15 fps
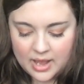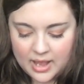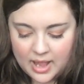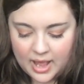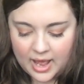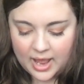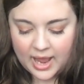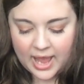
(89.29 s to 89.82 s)

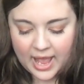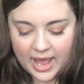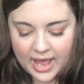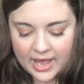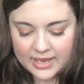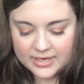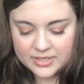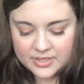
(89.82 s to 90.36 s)
I
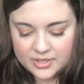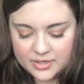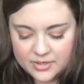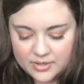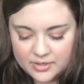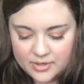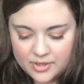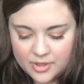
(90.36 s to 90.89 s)
had
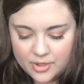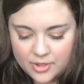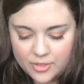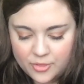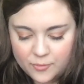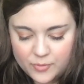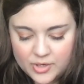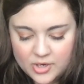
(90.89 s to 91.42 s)

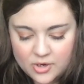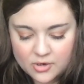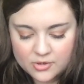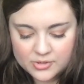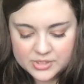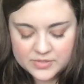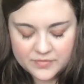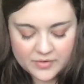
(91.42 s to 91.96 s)
3
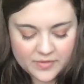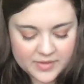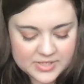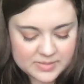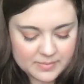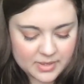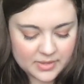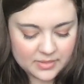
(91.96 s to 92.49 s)
goals for this
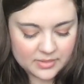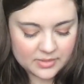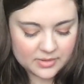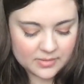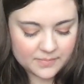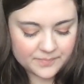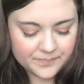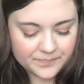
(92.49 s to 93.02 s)
month,
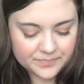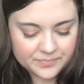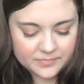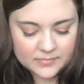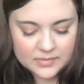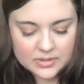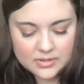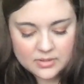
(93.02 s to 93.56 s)

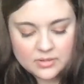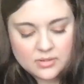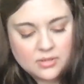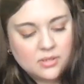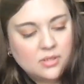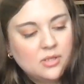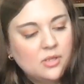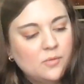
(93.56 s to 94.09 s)

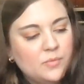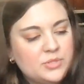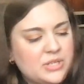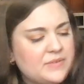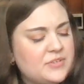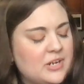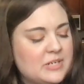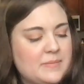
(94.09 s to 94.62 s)
which
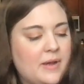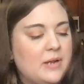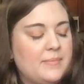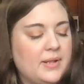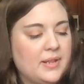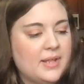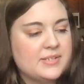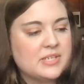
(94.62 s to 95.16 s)
I've talked about in
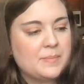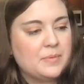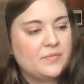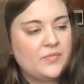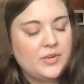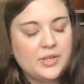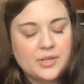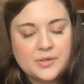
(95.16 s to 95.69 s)
my last couple of
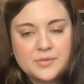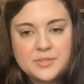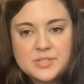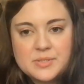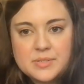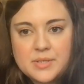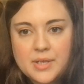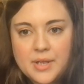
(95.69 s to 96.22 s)
videos.